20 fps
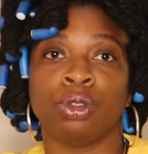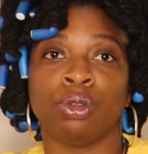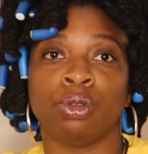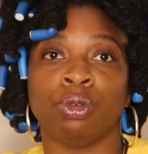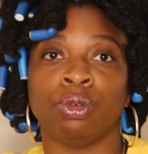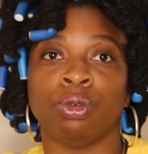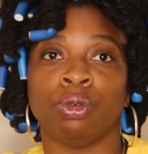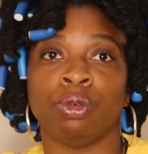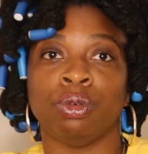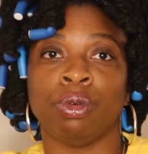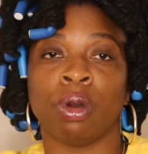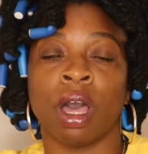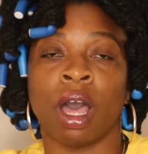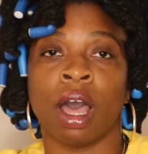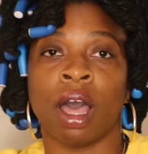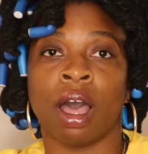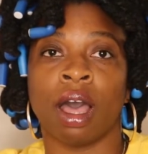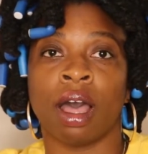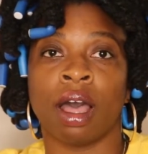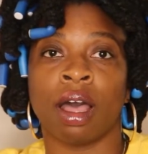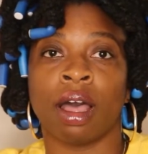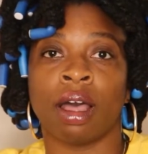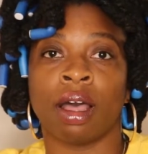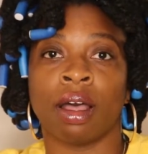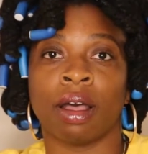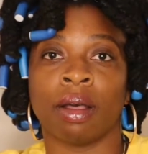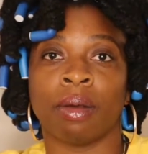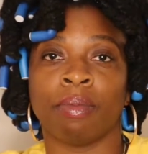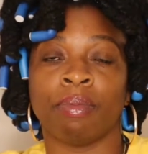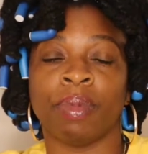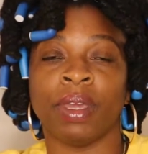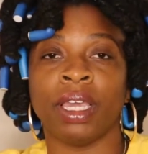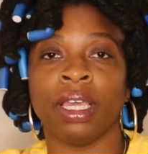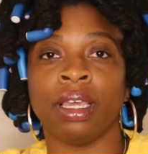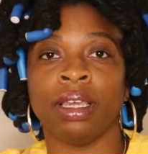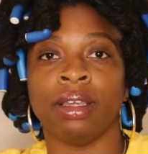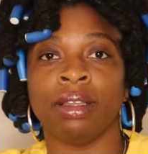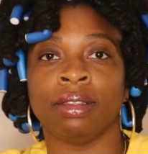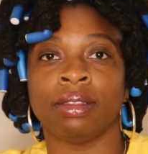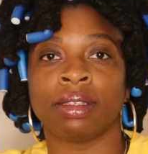to
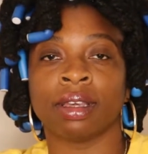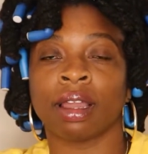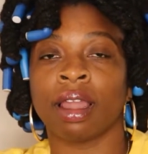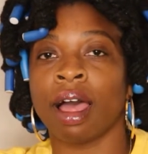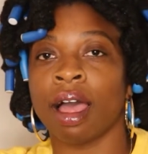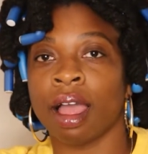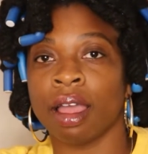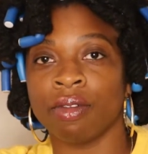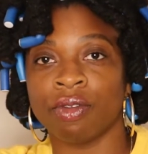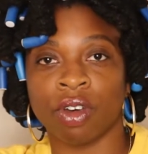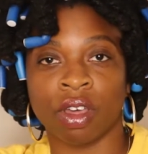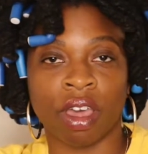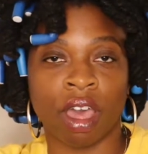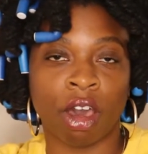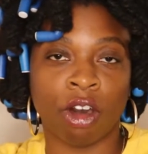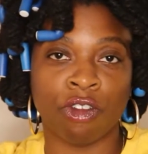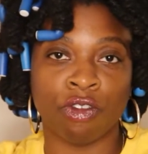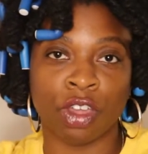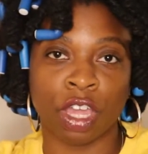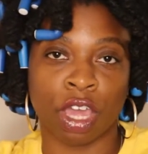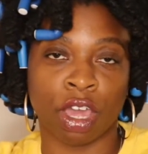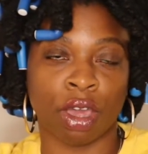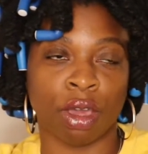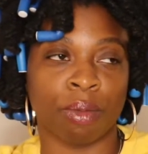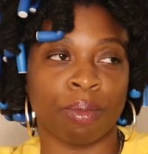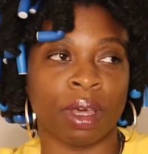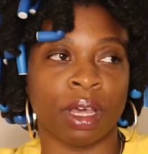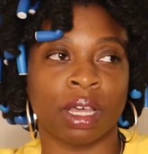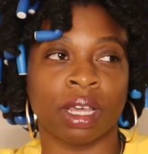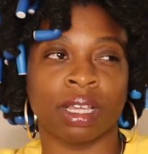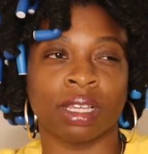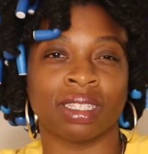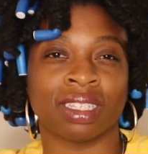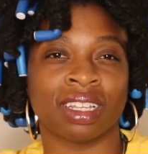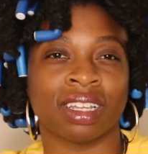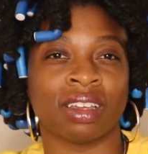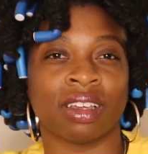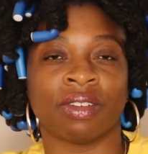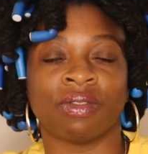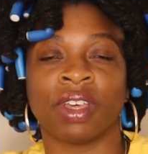be declined for healthcare because
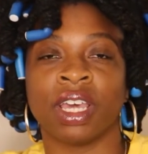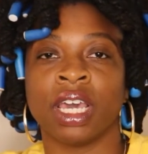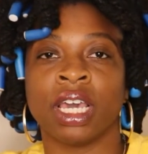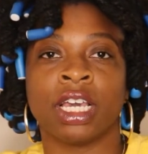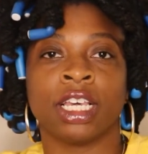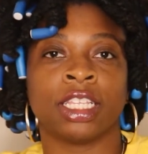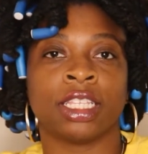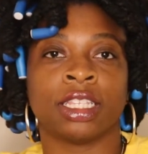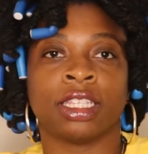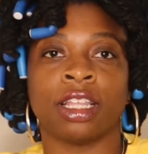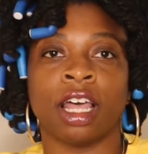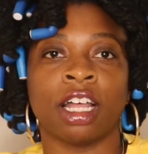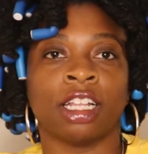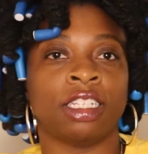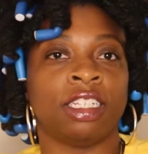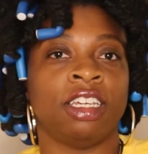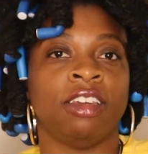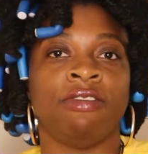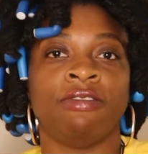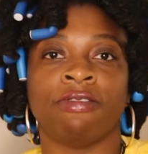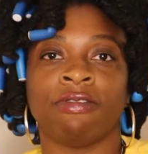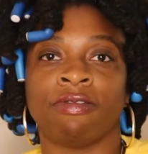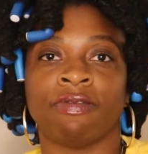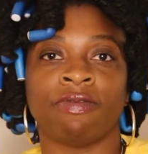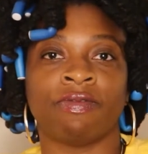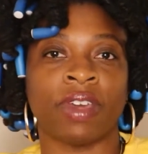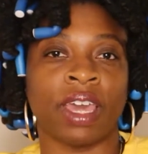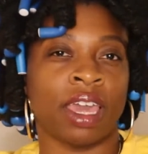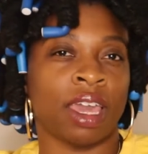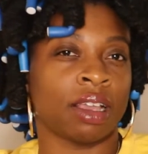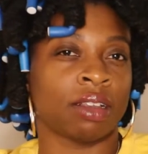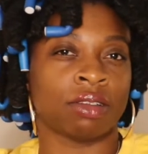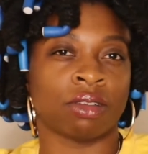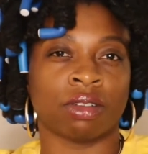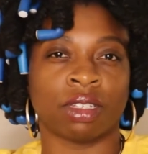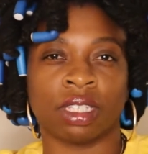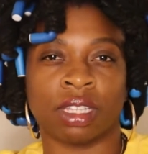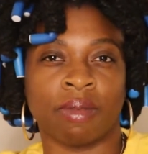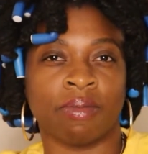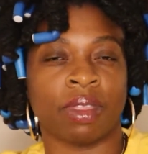of a defect
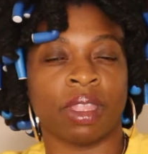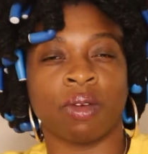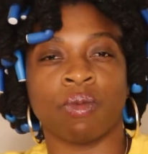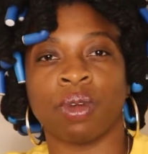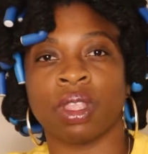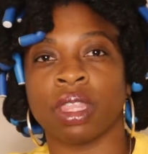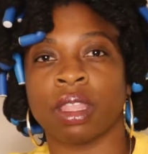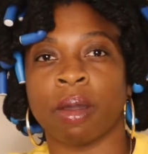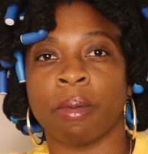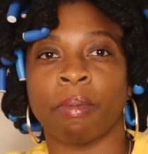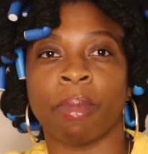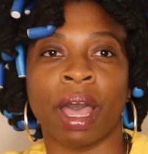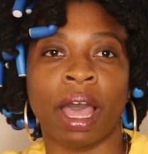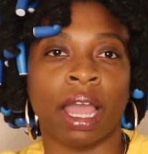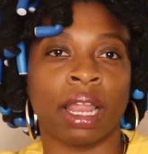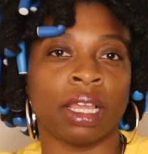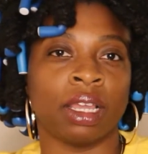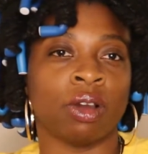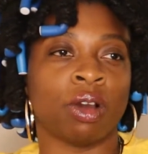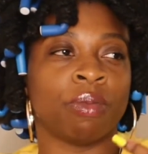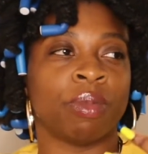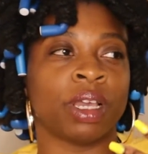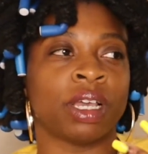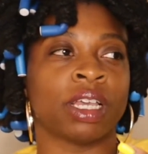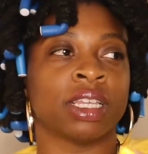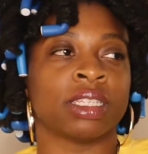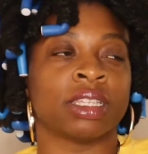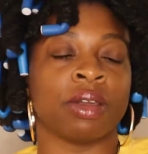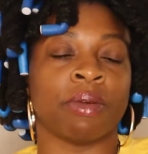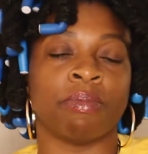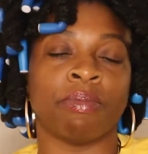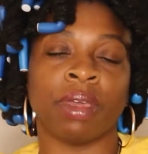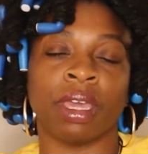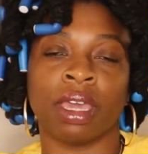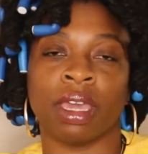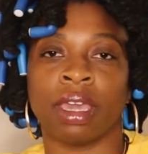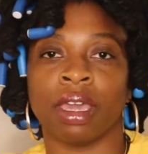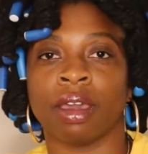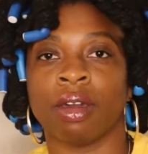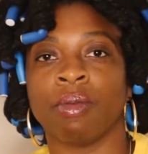or something with their body, or because they're
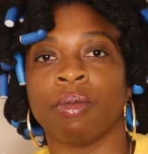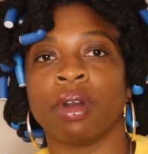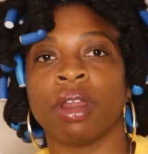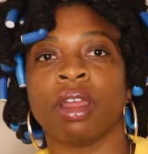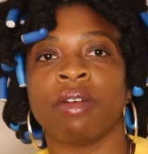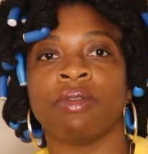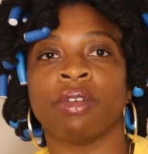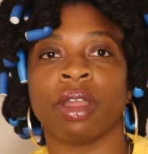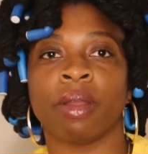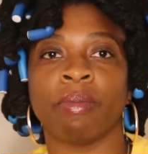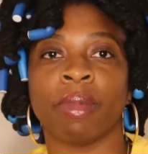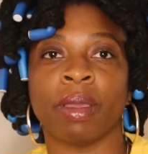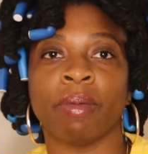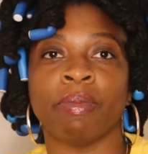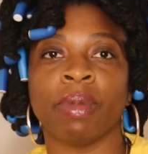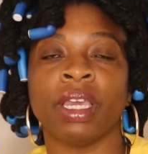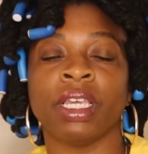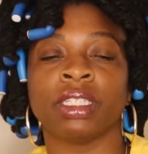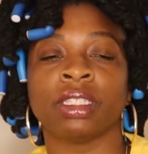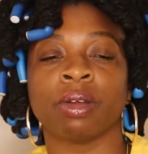big, or whatever it may be.